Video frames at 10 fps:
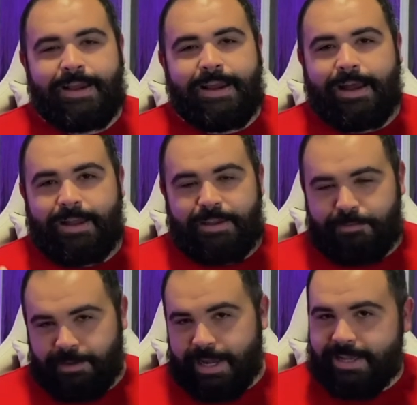If
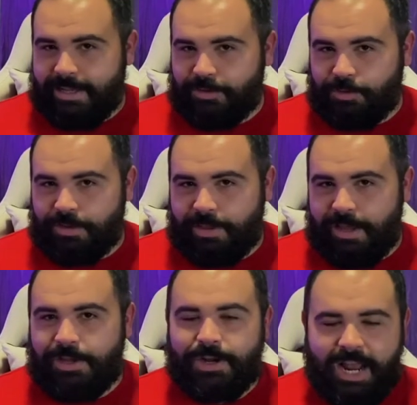you like that sort of
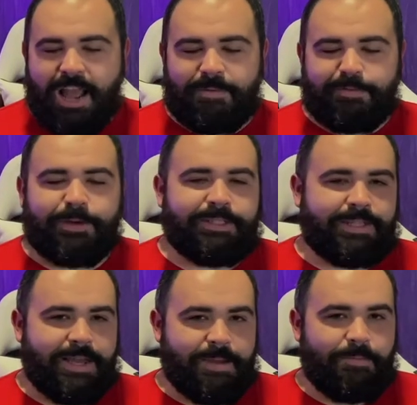thing, you're gonna have a fun
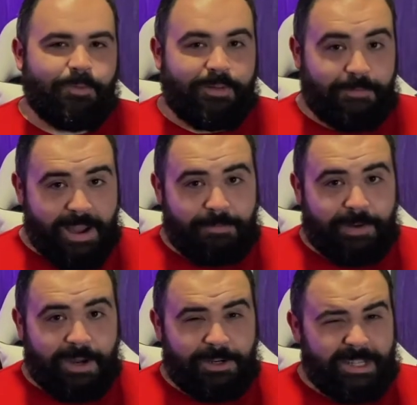time with
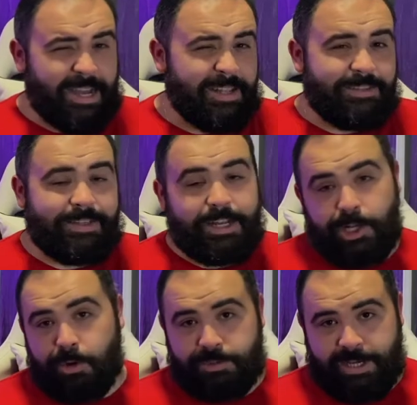Vampire Dies in
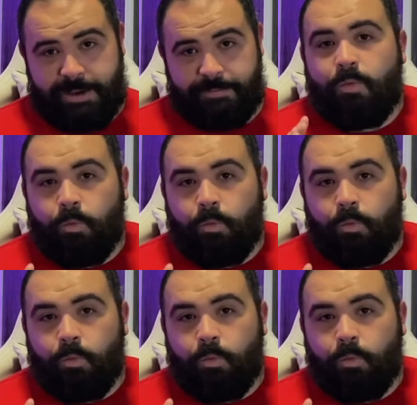No Time.